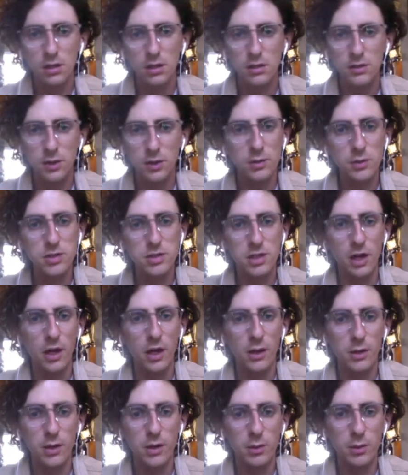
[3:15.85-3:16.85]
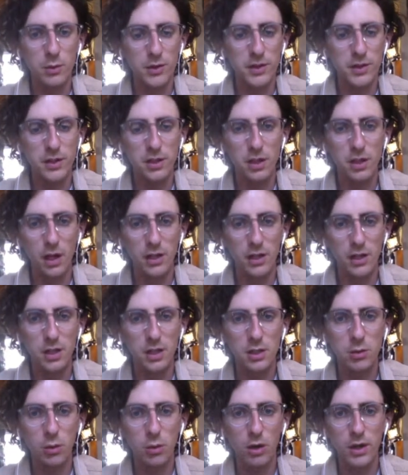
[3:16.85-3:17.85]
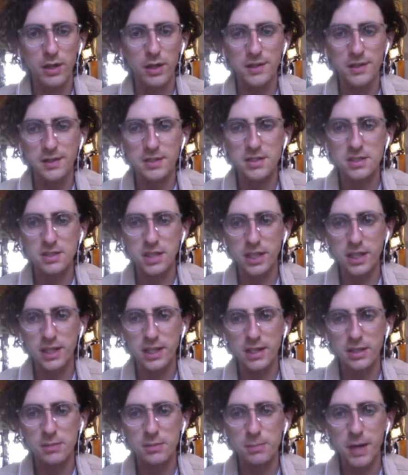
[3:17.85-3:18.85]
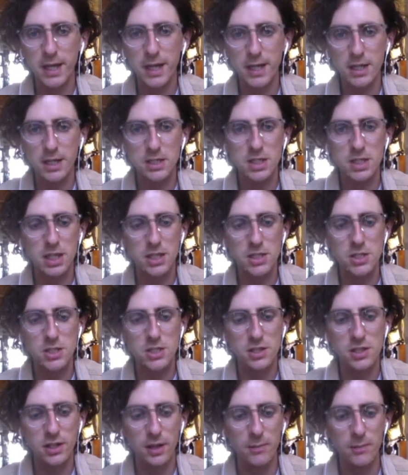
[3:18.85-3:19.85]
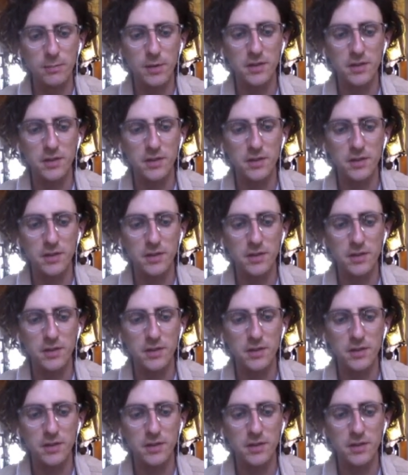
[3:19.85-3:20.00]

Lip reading: do so with like quite a distinct pink tinge to them,